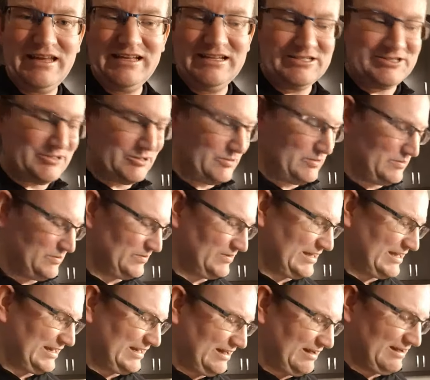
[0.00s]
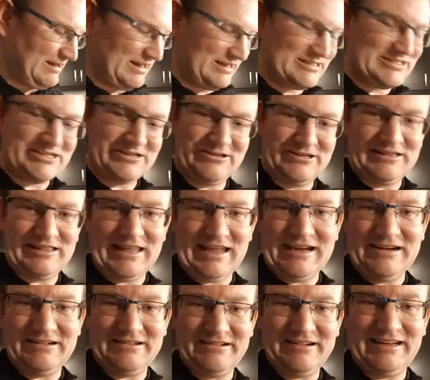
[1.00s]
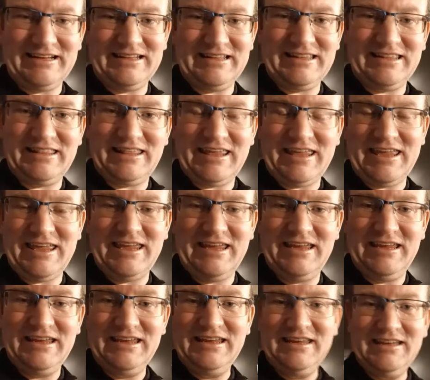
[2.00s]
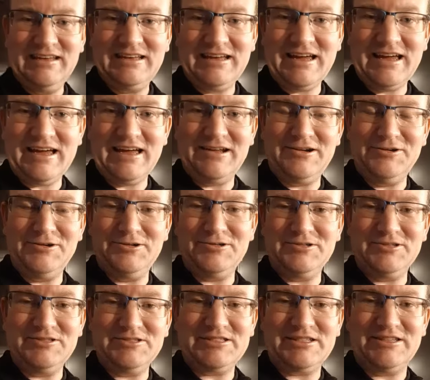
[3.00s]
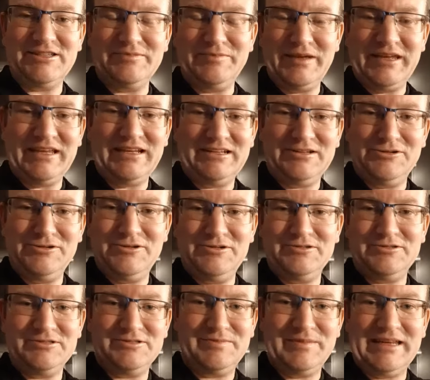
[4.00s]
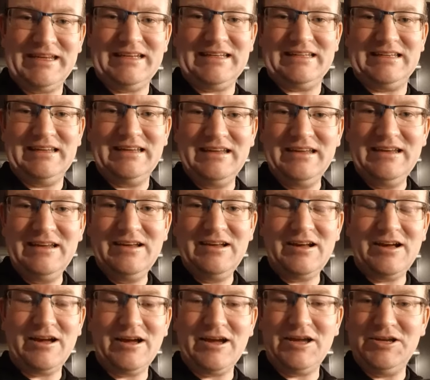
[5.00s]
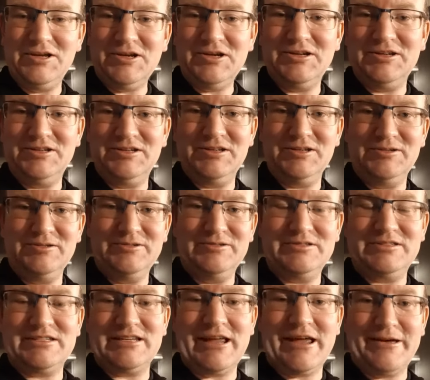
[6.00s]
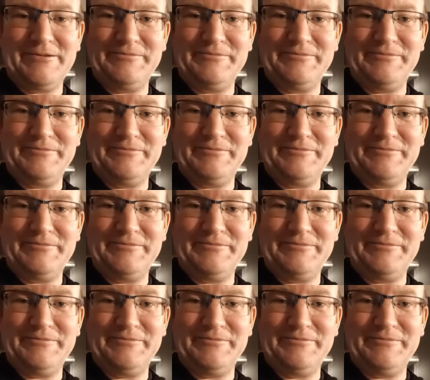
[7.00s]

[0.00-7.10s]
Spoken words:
so then I started layering the noodles and the meat. You could use